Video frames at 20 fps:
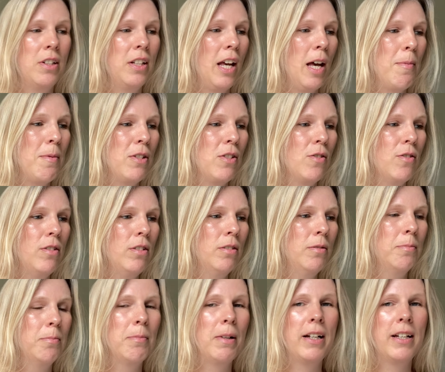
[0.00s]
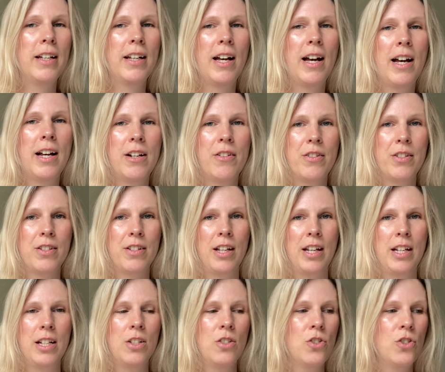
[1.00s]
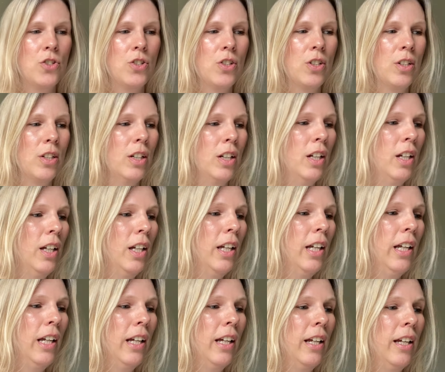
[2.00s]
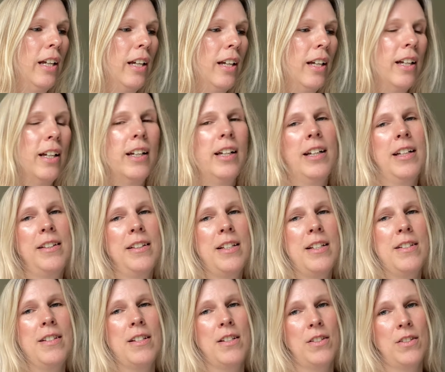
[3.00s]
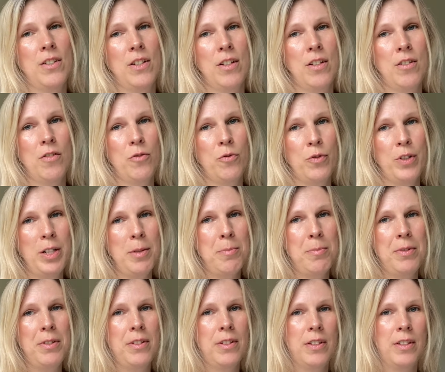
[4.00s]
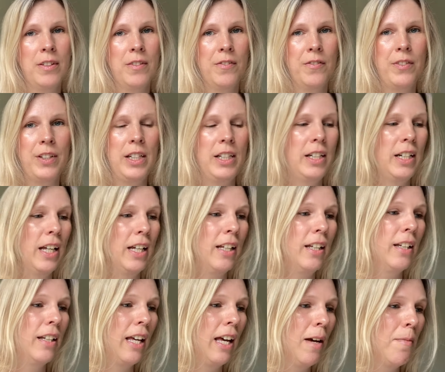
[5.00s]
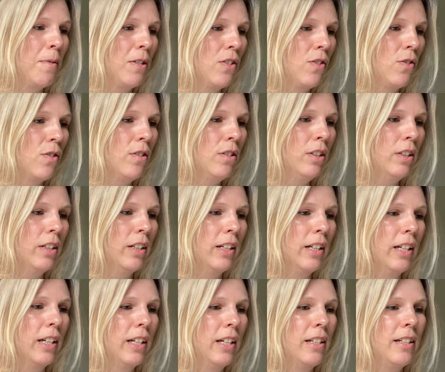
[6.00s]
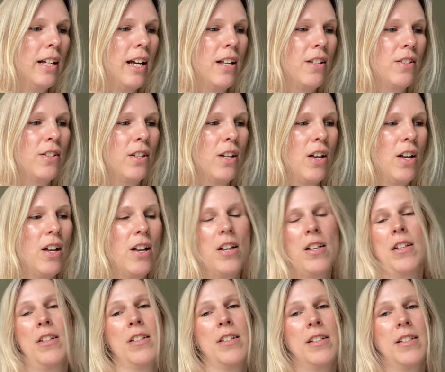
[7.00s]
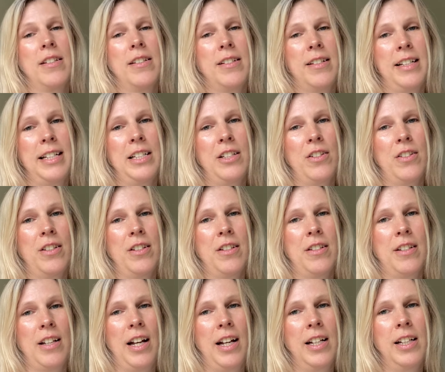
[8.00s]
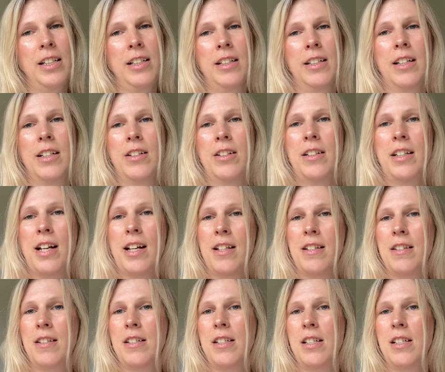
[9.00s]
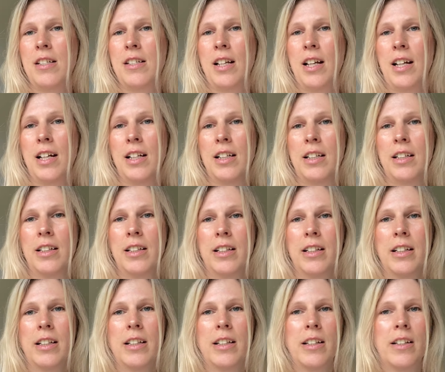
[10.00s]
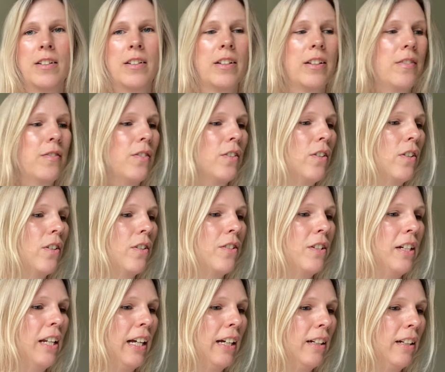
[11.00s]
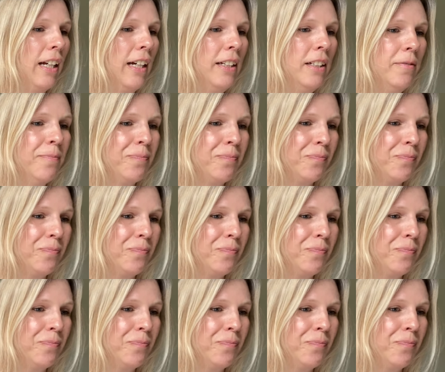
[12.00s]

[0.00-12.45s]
camisole by Iris Age. And this is a ribbed V-neck camisole. It has a slit on the side and a nice detail on the neckline.